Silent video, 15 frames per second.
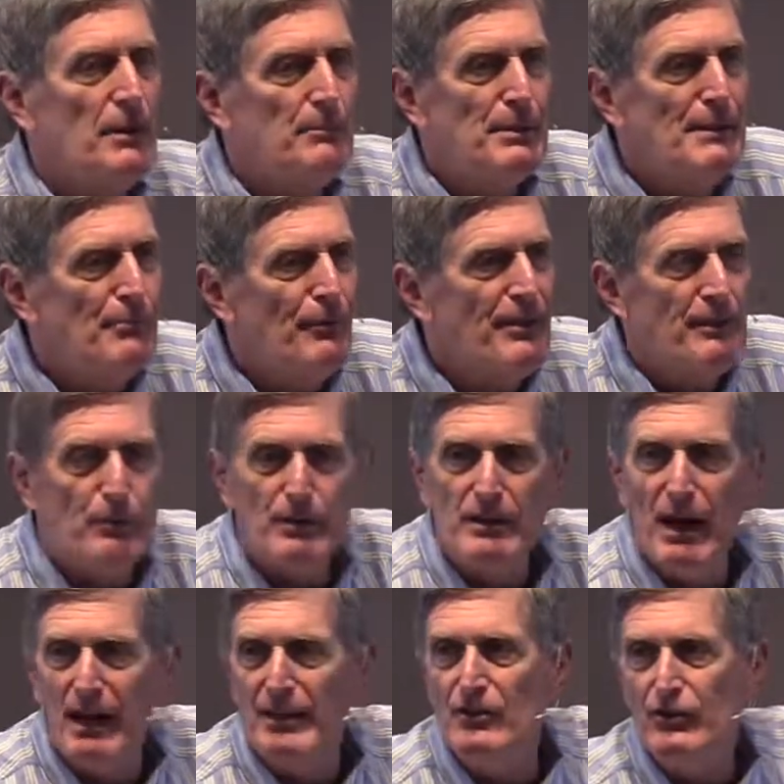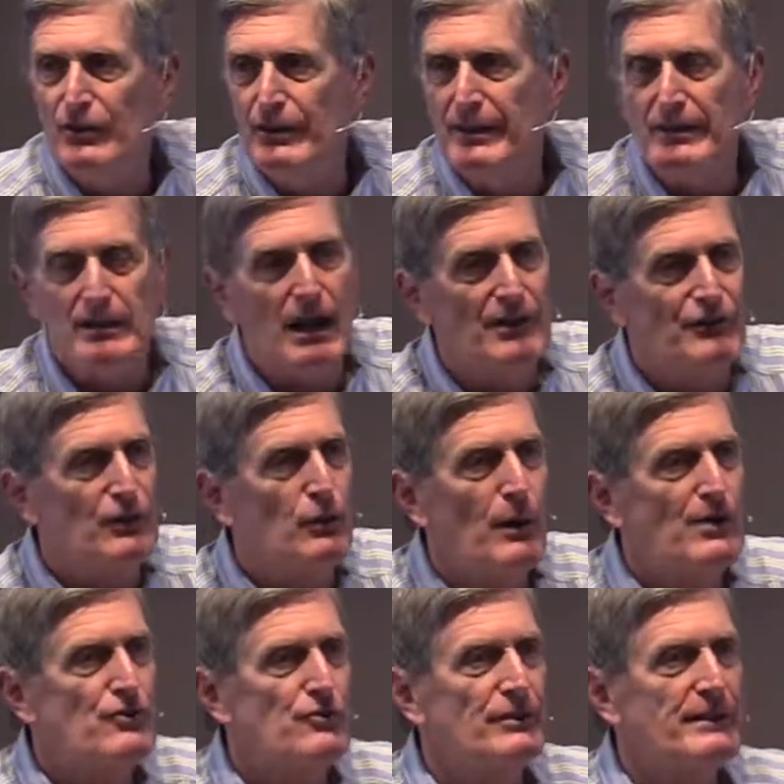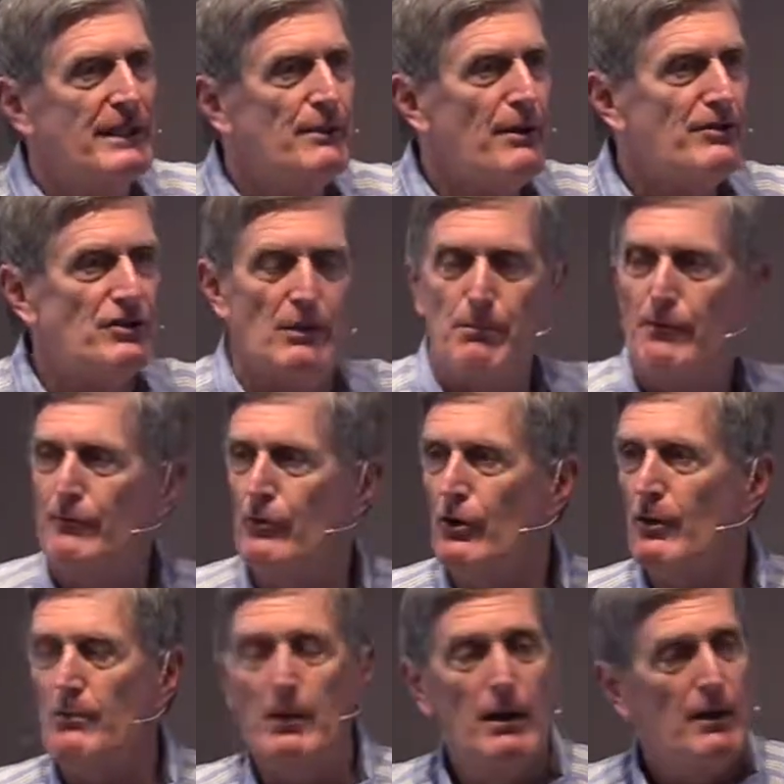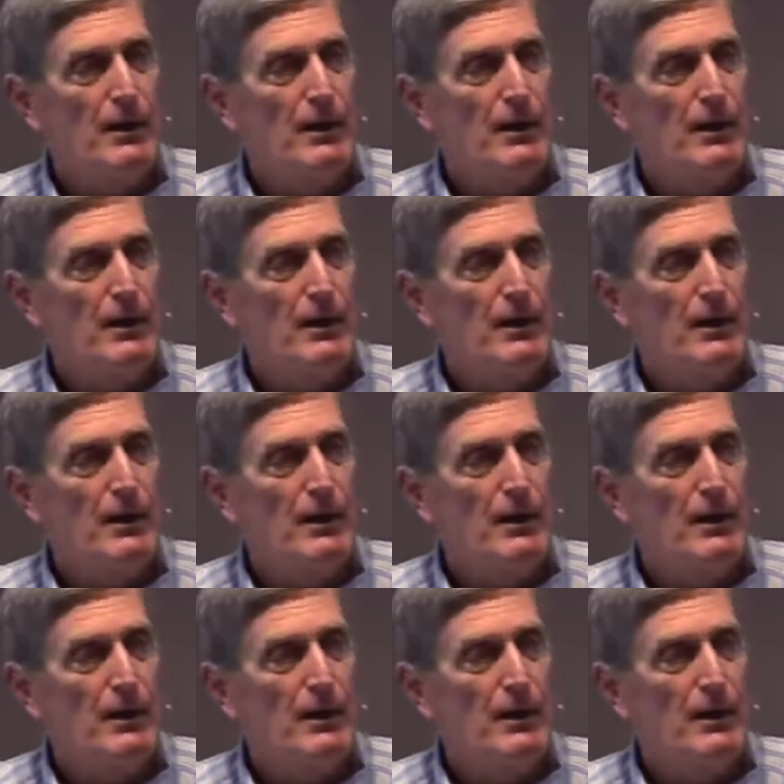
people that were not considered consequential in any way, shape, or form.